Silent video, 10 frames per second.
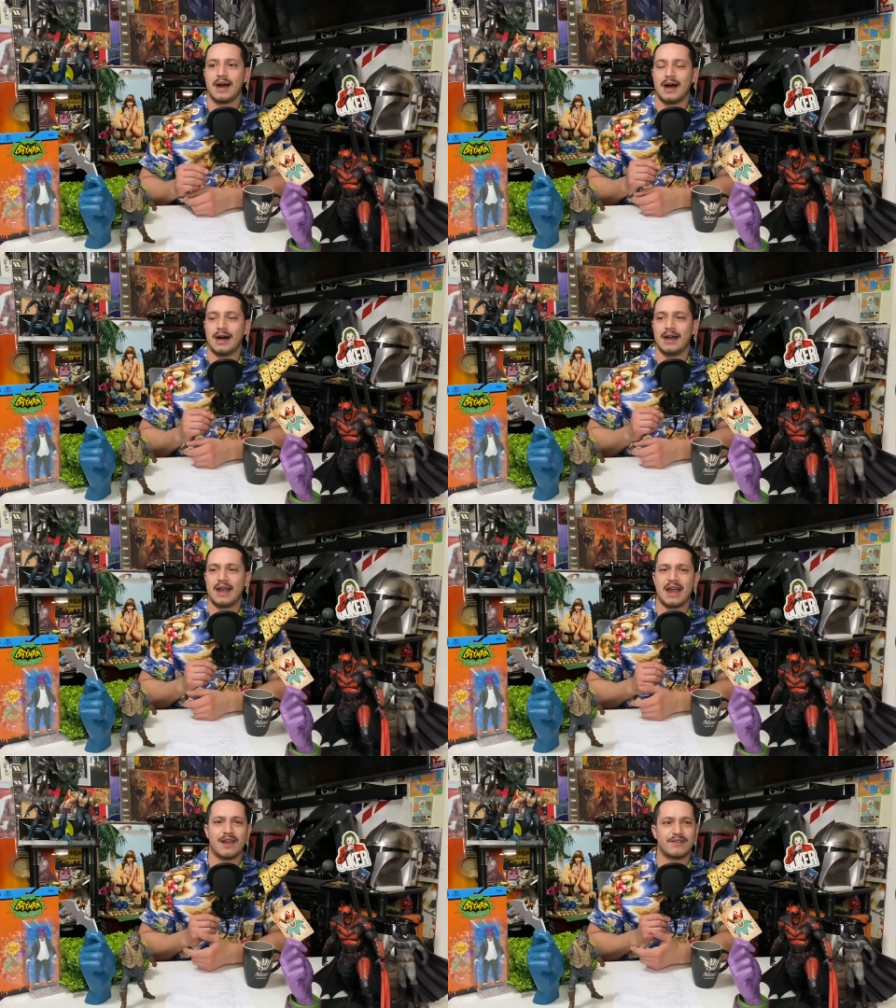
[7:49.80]
Uh,
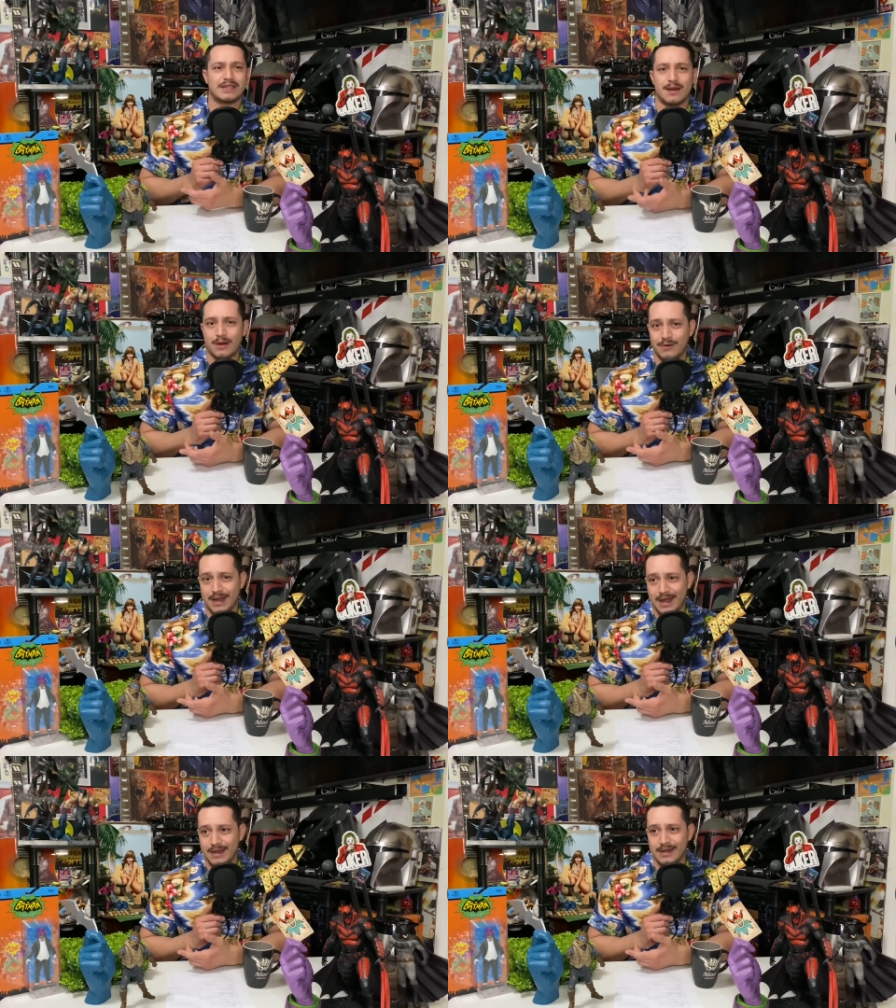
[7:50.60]
every time I would
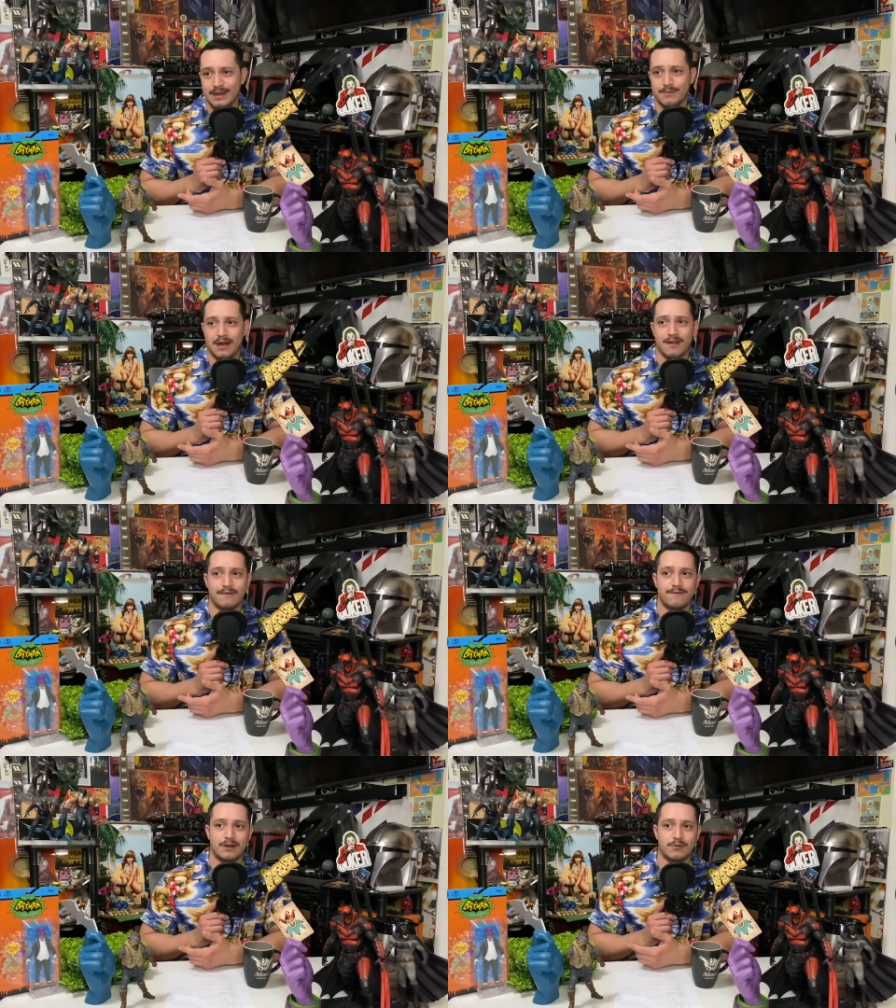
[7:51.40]
edit it, my
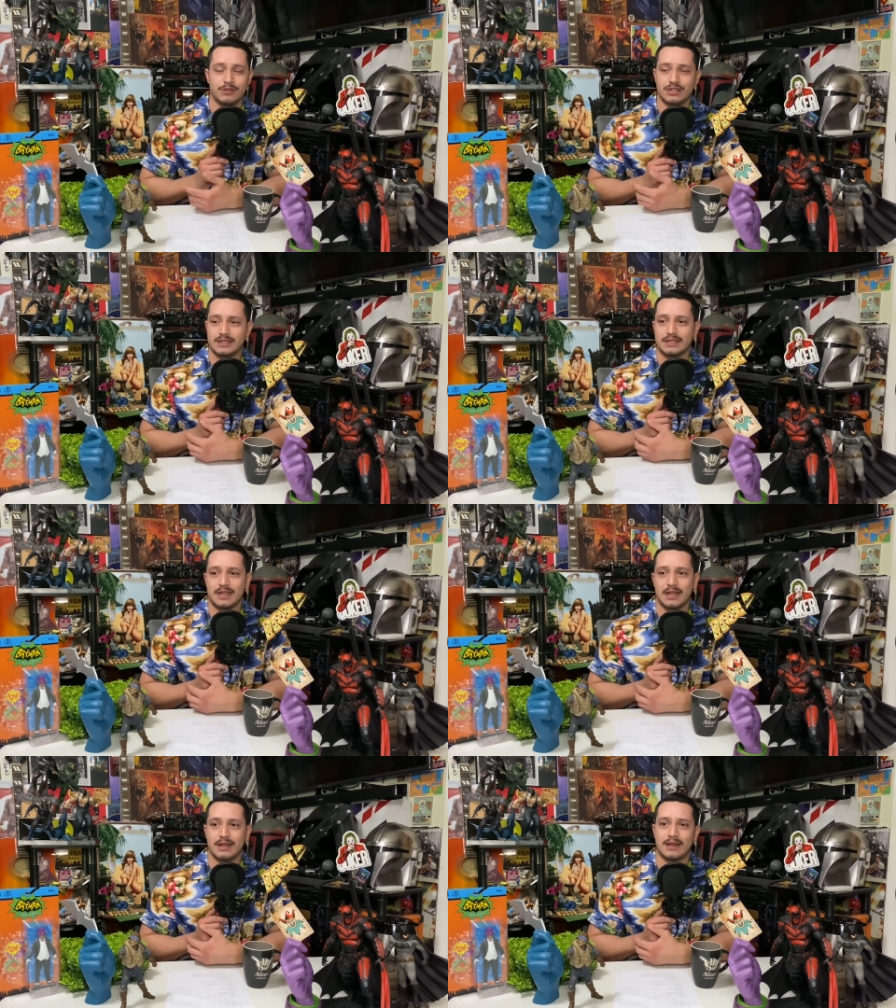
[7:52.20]
phone would just
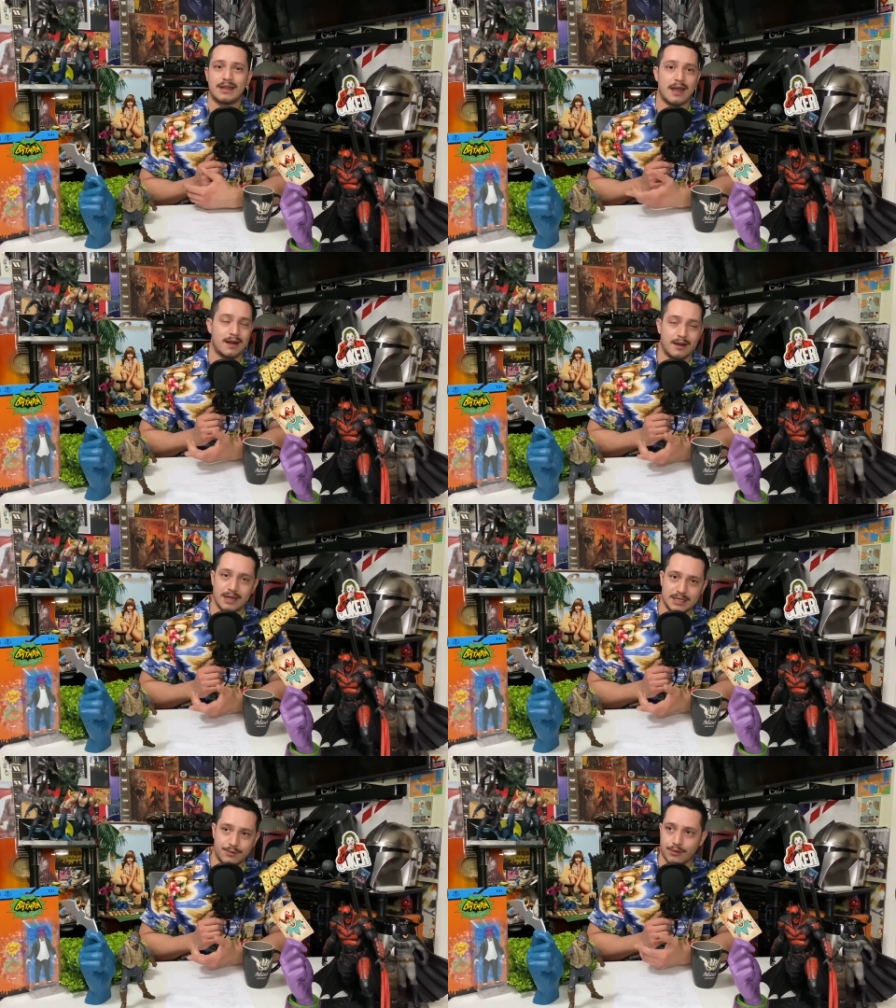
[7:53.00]
say it cannot
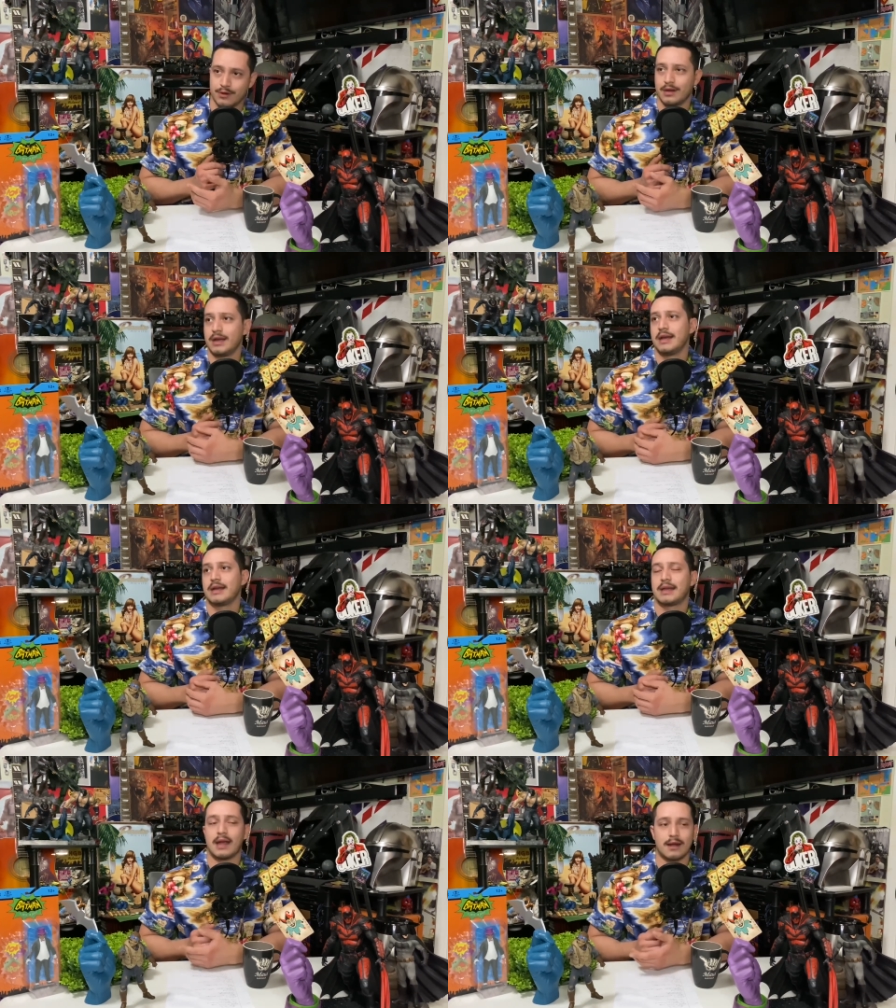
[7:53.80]
export,
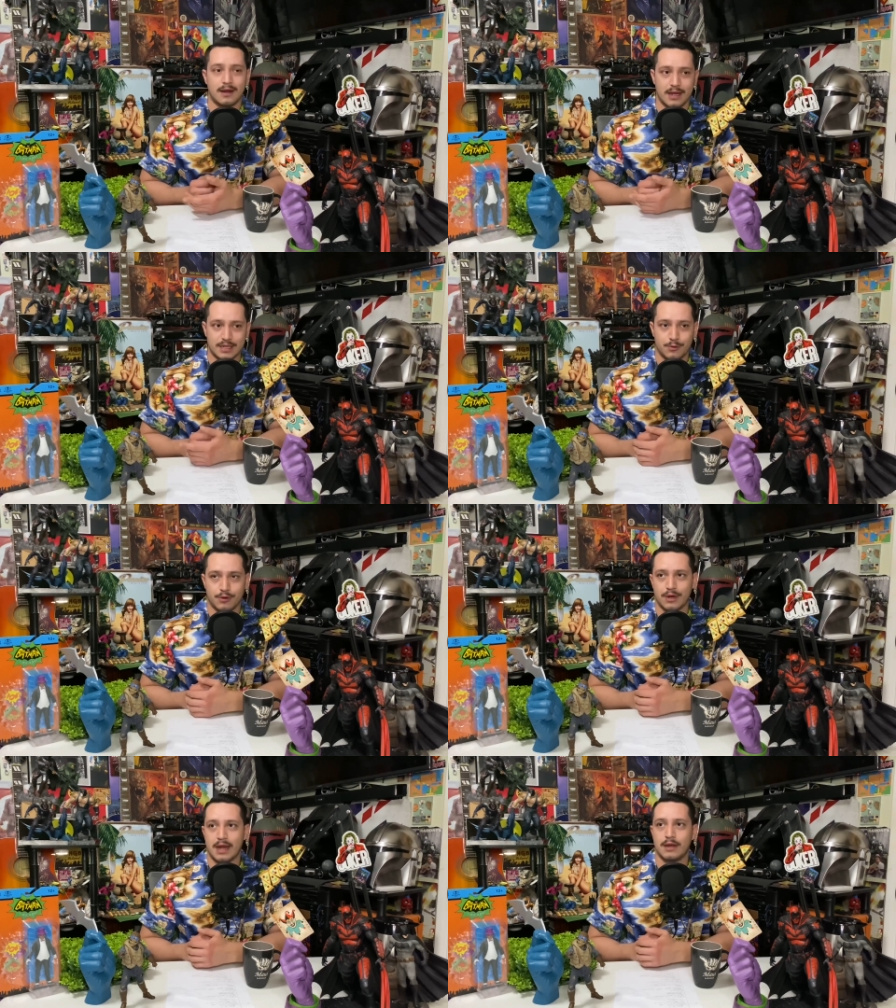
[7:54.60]
cannot
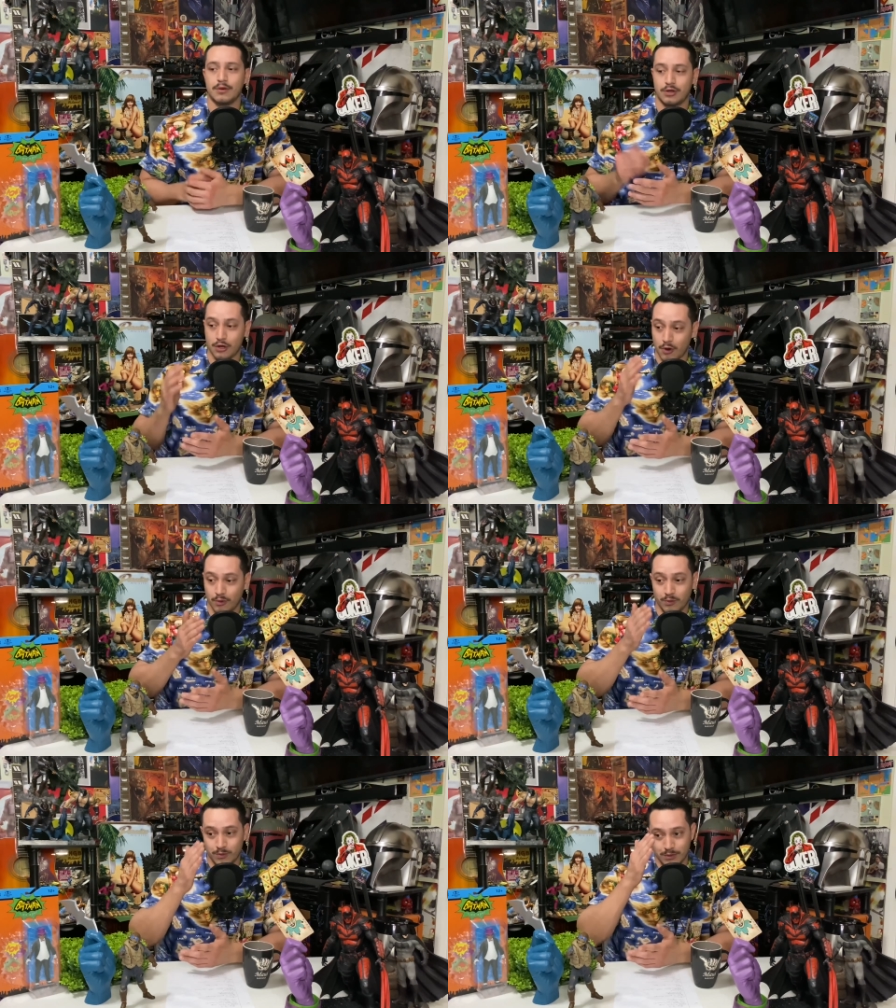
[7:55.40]
export, and it would
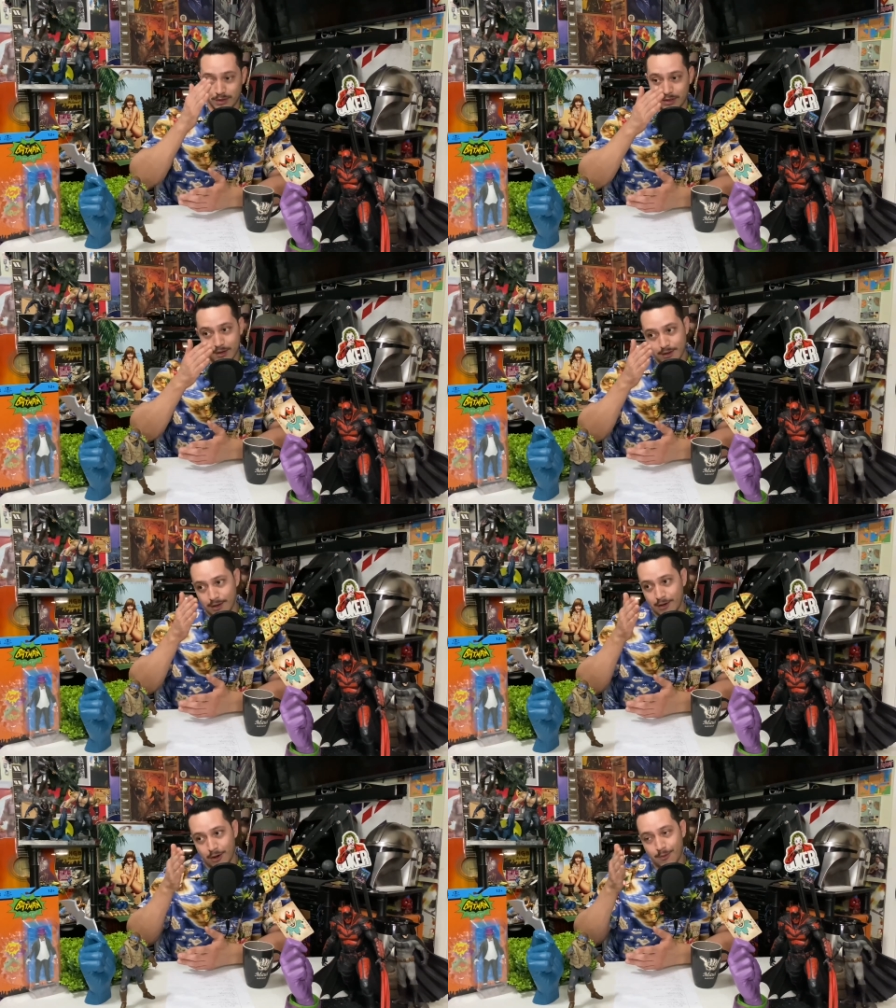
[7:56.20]
go
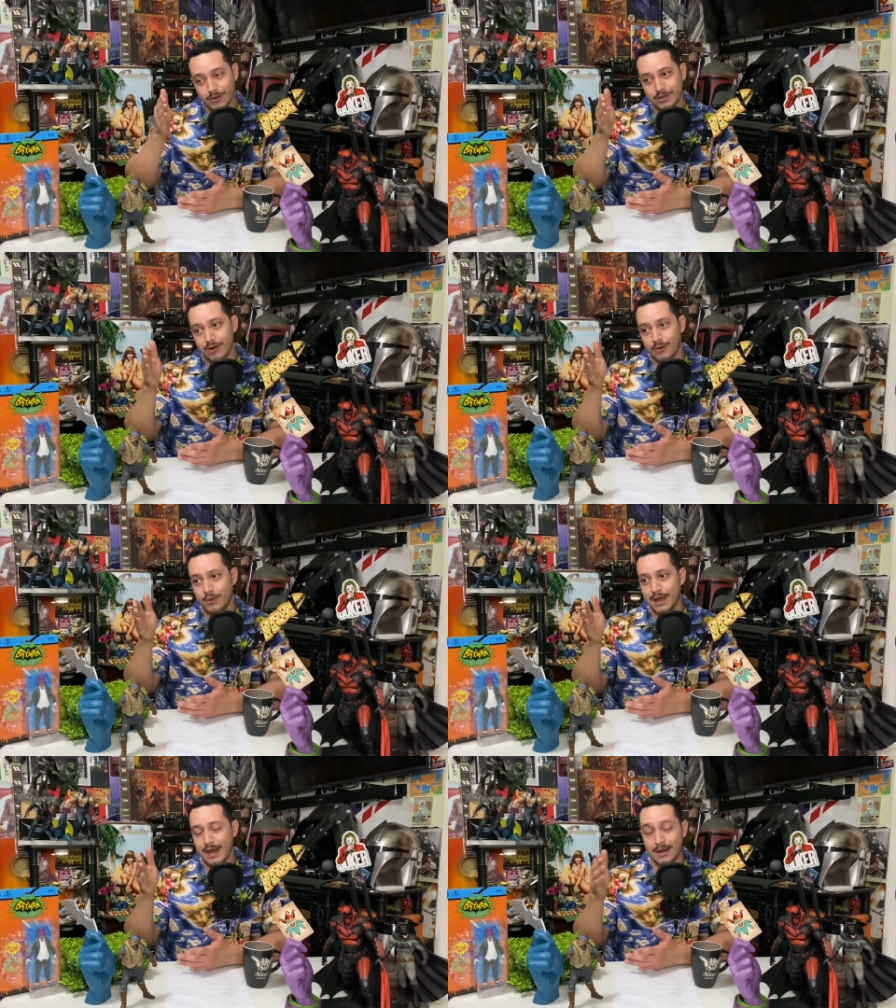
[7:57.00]
literally almost all the way.